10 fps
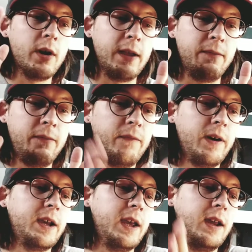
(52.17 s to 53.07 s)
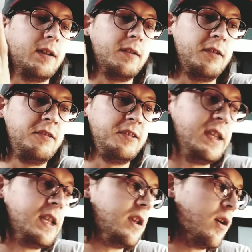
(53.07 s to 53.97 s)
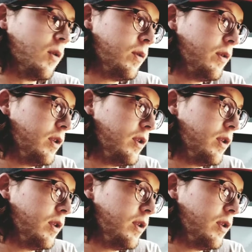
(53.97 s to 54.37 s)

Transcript: a fucking CEO.